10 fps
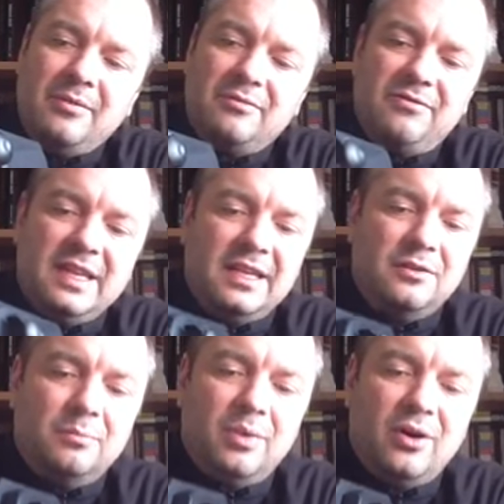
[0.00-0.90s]
Filling
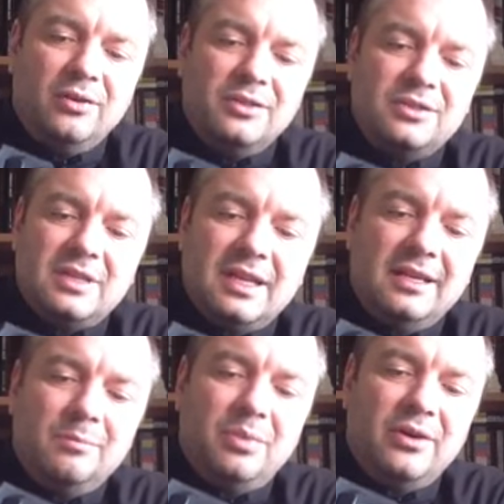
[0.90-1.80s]
up pots,
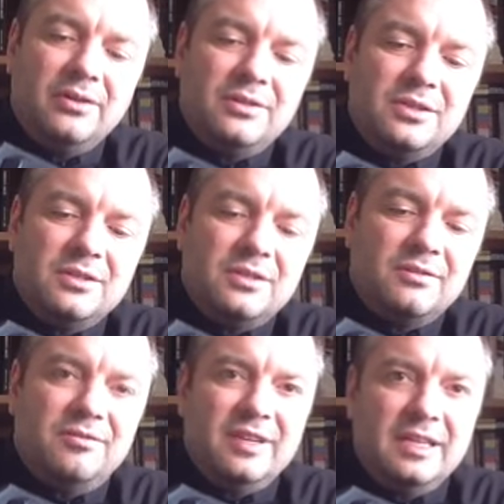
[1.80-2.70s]
cleaning pots and stuff,
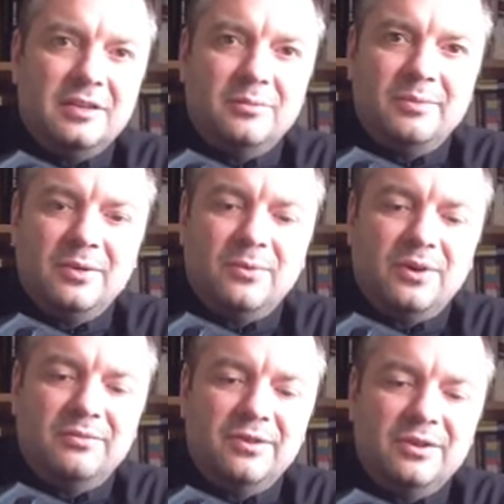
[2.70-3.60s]
filling up your
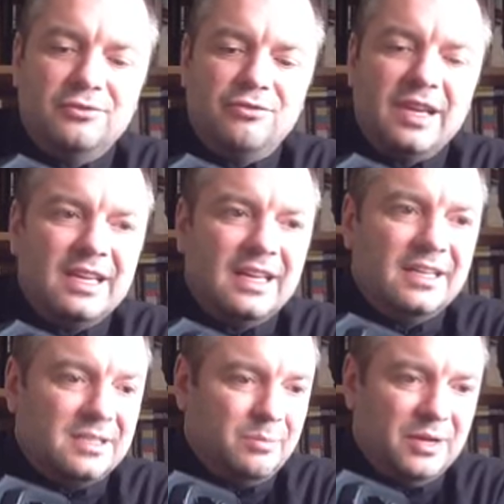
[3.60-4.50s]
water for drinking
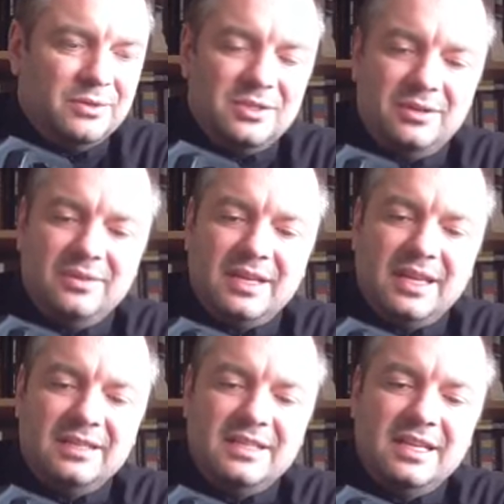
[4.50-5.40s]
as opposed to the
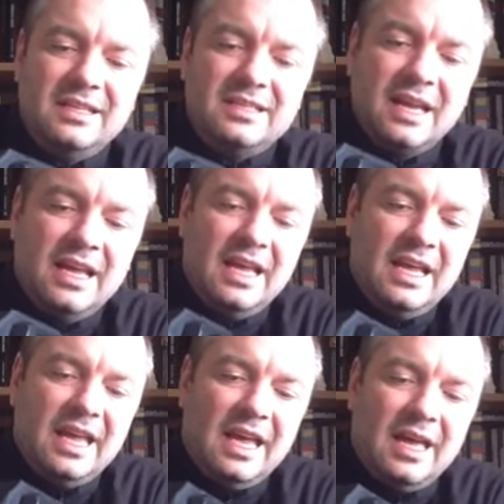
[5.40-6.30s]
canteens,
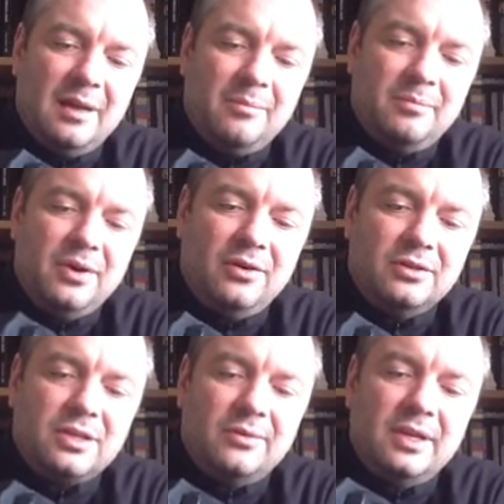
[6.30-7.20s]
but
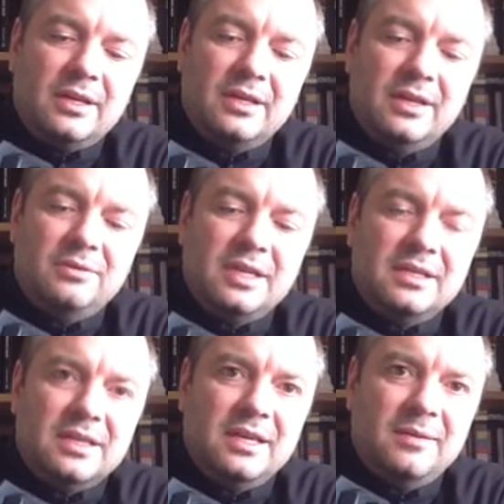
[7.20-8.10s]
also you can use it
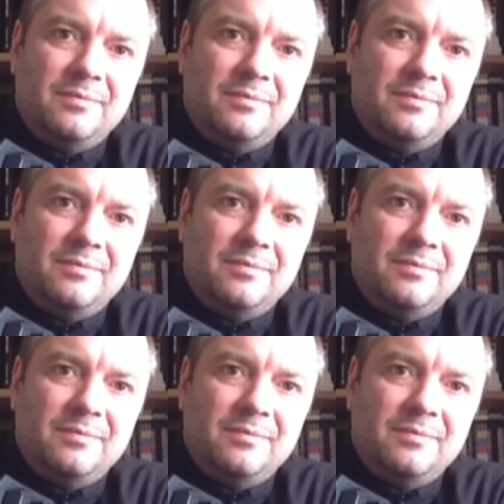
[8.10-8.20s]
as a